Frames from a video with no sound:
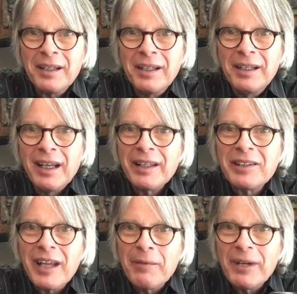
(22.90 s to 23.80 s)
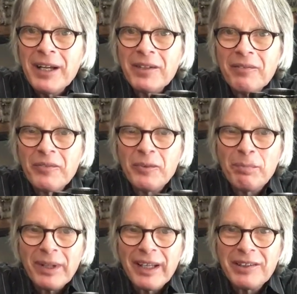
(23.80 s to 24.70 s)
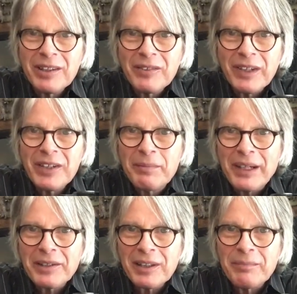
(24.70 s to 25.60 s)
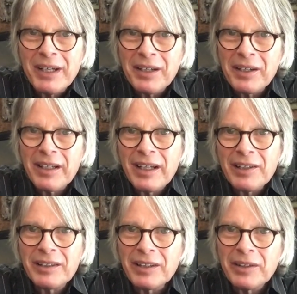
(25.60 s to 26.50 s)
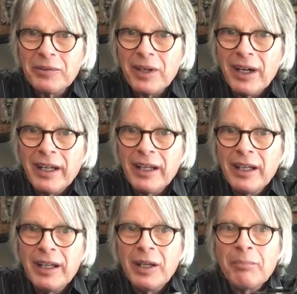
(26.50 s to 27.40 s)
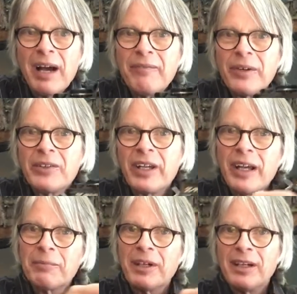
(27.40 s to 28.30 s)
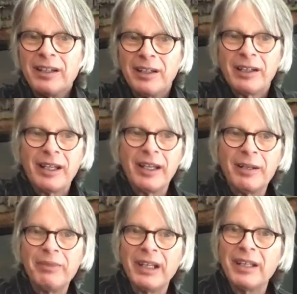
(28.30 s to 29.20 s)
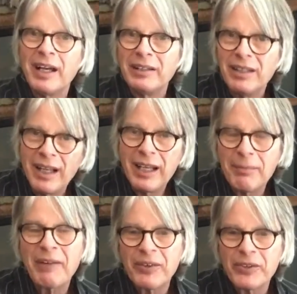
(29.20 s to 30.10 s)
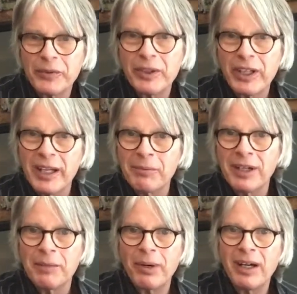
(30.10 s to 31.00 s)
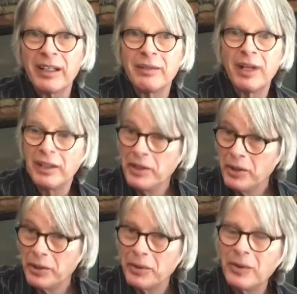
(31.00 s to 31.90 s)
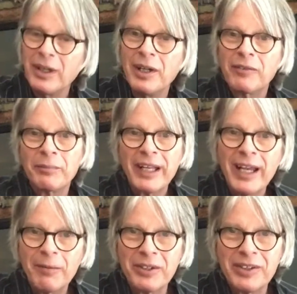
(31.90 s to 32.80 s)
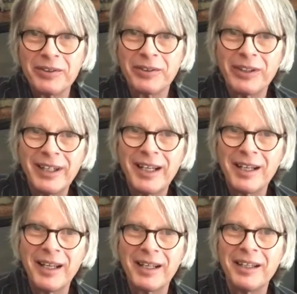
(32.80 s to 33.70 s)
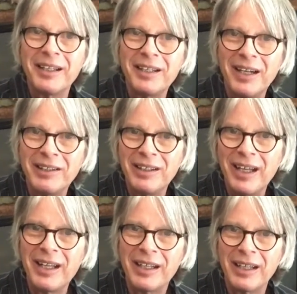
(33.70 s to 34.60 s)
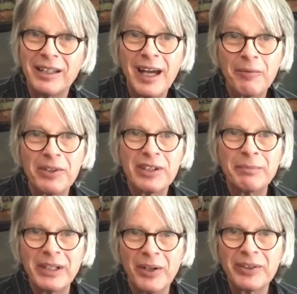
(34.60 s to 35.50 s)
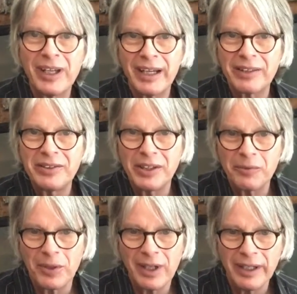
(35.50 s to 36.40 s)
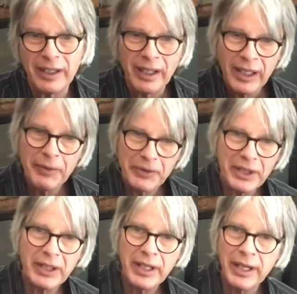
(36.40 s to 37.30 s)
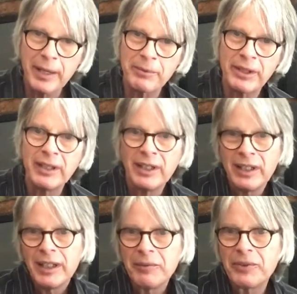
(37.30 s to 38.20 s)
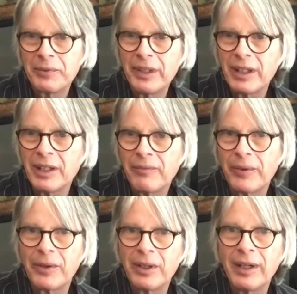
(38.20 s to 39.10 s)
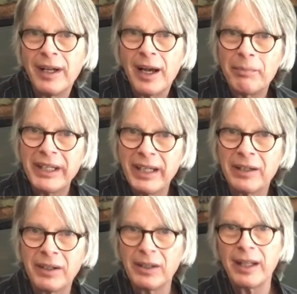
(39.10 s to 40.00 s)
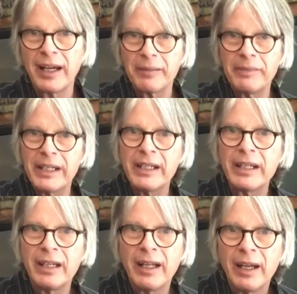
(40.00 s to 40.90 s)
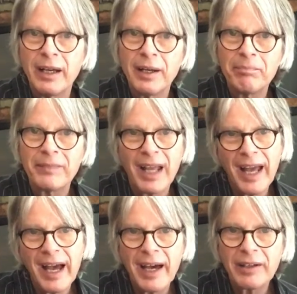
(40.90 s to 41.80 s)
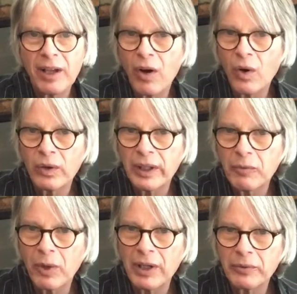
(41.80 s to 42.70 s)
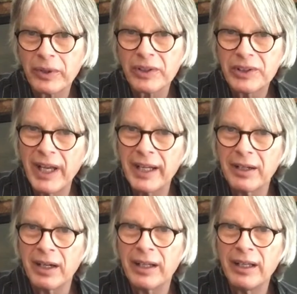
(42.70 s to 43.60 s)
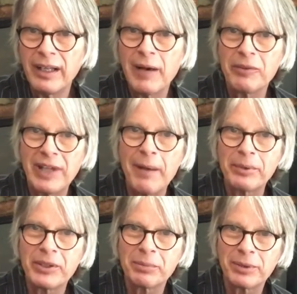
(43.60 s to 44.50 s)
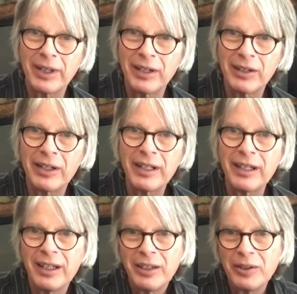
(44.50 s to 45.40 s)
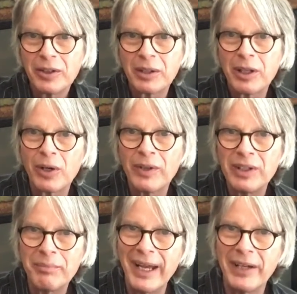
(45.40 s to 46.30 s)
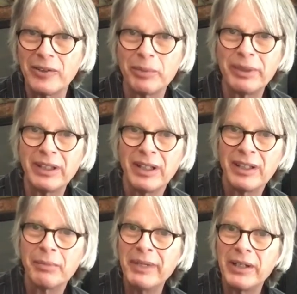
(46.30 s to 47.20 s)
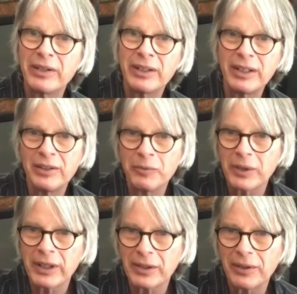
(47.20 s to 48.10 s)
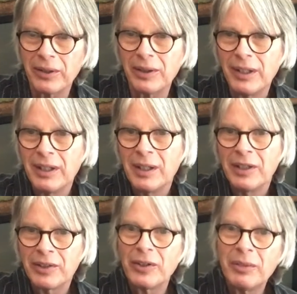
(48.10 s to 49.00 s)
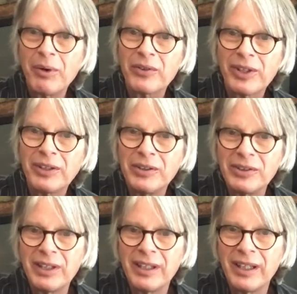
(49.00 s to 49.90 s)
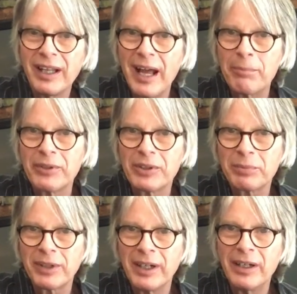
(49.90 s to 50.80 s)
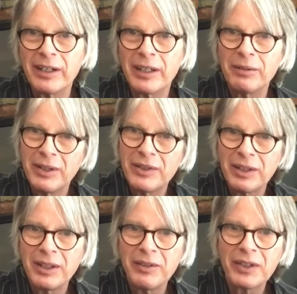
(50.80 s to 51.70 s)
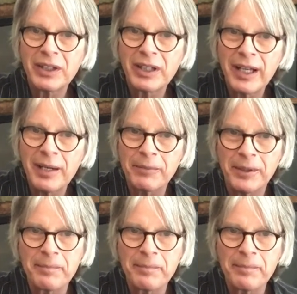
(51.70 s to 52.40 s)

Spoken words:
Now this camera has a place that's very special in my heart and I'll tell you why. My first camera came in 1980, my first real camera. I bought new from a camera store in Atlanta in 1980, and that was the Minolta Xg1. It was a good camera. It was really for a beginner like me. Had only one real setting on it, and that was Aperture Priority. You could go into manual, but the meter didn't work at all, so you mostly used it in Aperture Priority. It was a good camera.